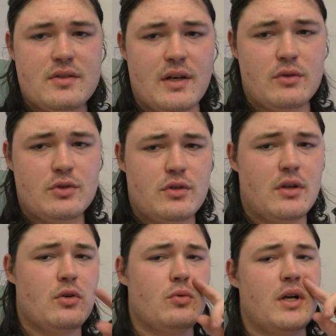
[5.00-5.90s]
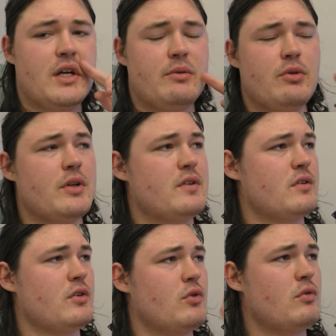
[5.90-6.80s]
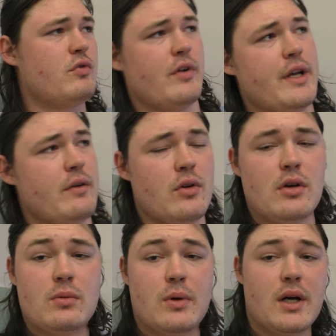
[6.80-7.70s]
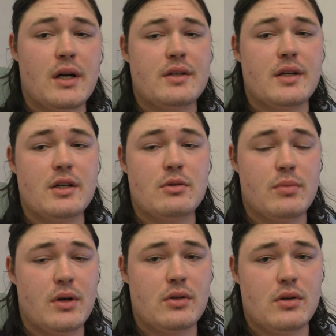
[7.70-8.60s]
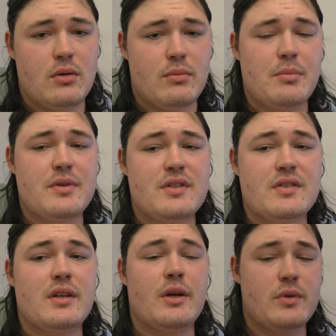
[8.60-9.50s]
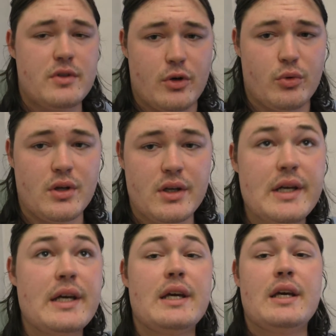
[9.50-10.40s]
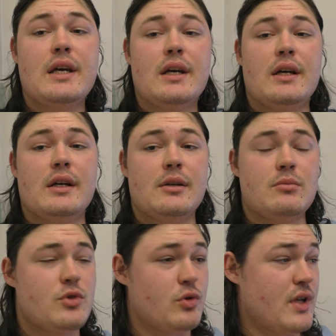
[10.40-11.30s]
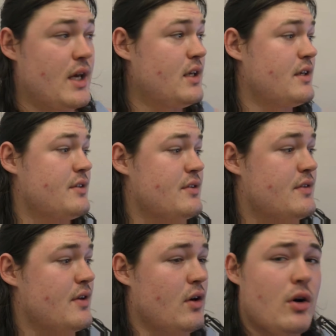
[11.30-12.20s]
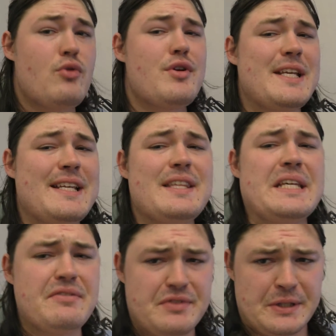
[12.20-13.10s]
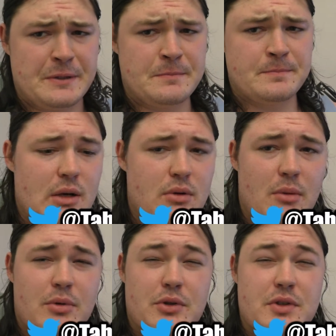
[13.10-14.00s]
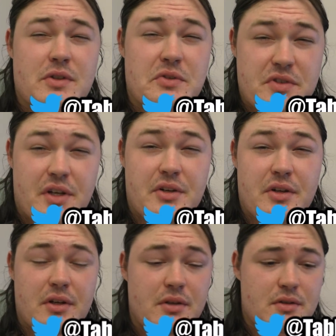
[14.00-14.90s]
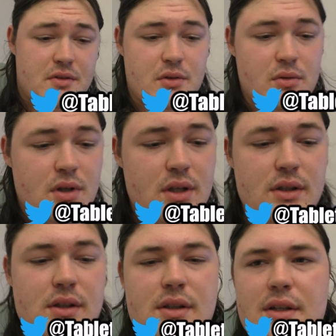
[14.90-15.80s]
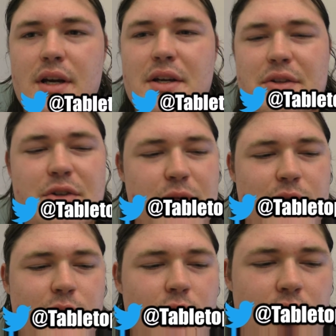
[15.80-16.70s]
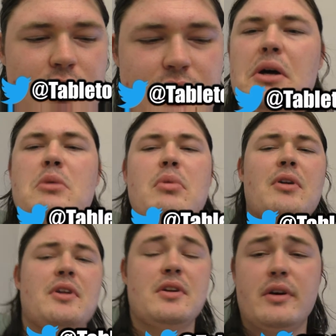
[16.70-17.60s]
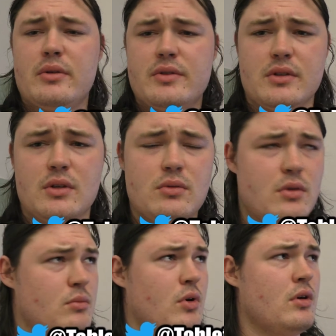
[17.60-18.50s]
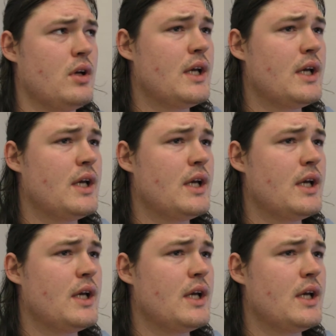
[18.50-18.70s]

Servus und hallo, welcome to this new Friday vlog where I tell you about my business and how it's going. Today it is already in the evening. I will upload this on Saturday, so this was recorded about 8 hours ago or more.